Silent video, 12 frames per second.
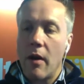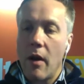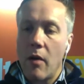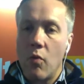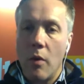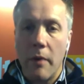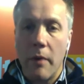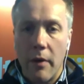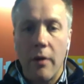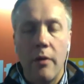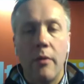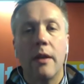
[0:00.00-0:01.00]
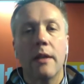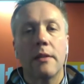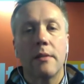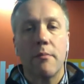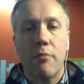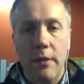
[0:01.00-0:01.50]
a woman who
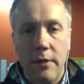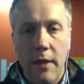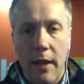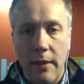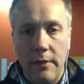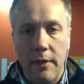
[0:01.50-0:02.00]
gets a breast cancer.